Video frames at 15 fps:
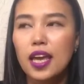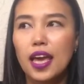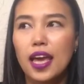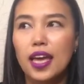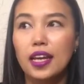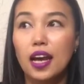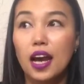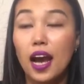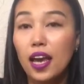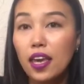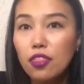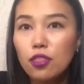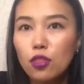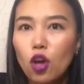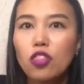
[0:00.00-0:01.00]
and I
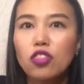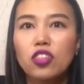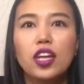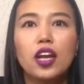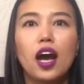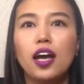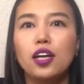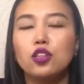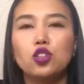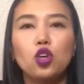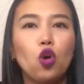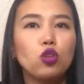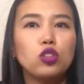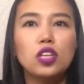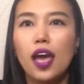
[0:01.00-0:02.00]
thought that I
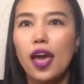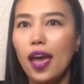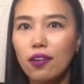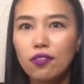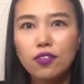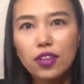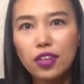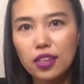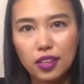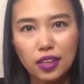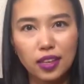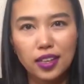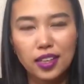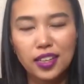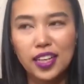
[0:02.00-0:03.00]
told everything
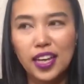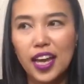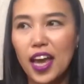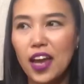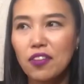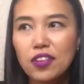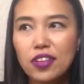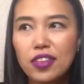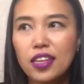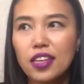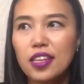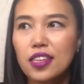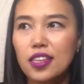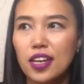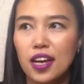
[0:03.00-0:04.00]

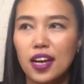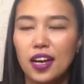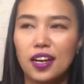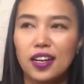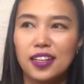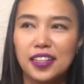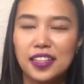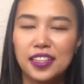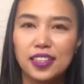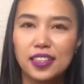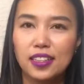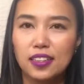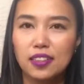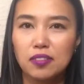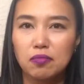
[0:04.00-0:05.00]
that
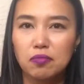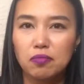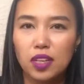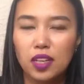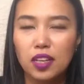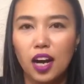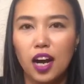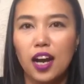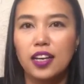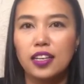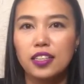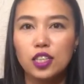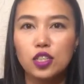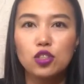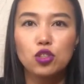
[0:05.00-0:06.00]
a guy
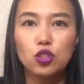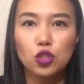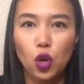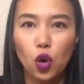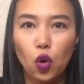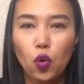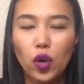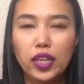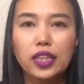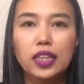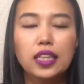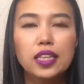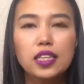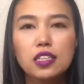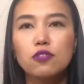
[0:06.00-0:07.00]
needs to know, at
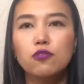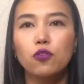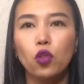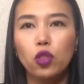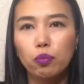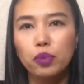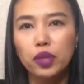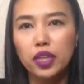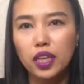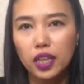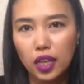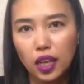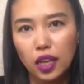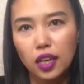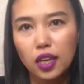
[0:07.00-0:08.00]
least for the
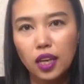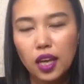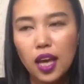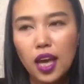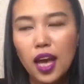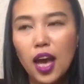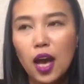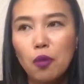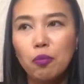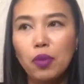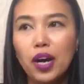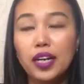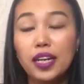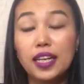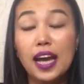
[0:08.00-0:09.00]
beginning.
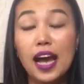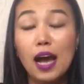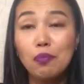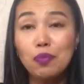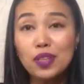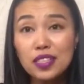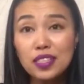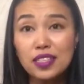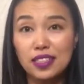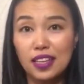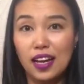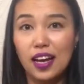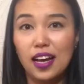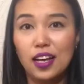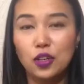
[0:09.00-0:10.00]
But it happens
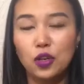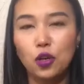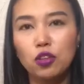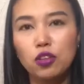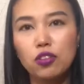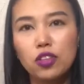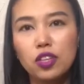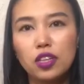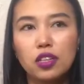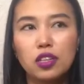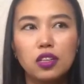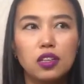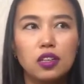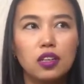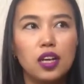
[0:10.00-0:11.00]
that all of
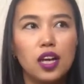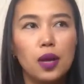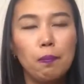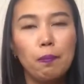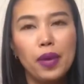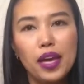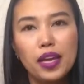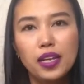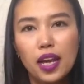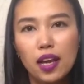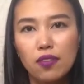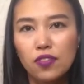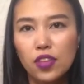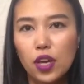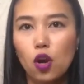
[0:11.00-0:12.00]
the men
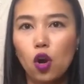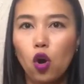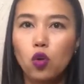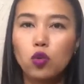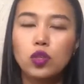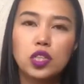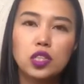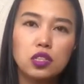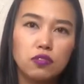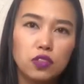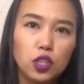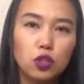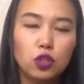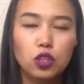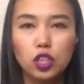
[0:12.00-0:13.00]
have their own
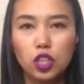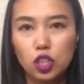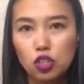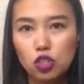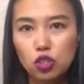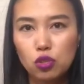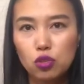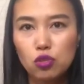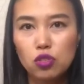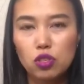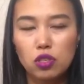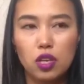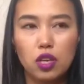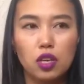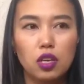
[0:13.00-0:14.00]
individual issues.
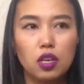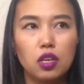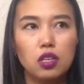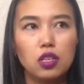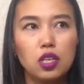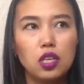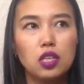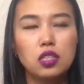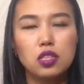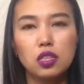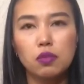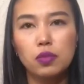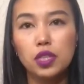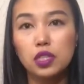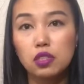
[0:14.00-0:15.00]
They need
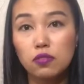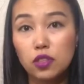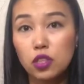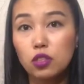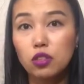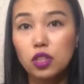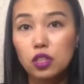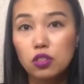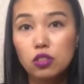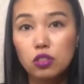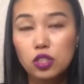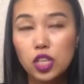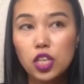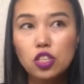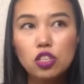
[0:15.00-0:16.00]
some individual
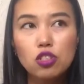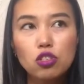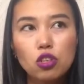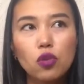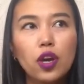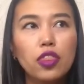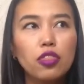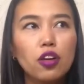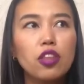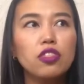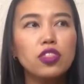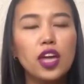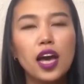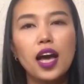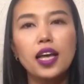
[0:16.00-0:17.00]
consultations. So I thought
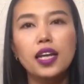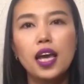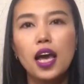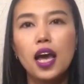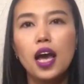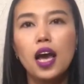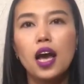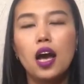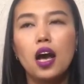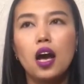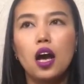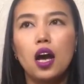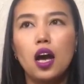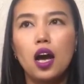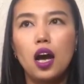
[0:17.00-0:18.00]
that
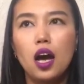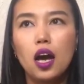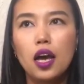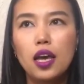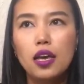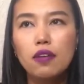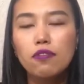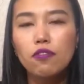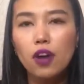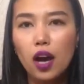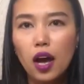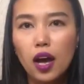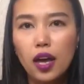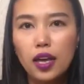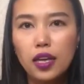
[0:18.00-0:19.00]
if
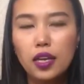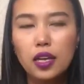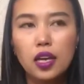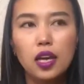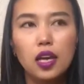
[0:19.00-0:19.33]
I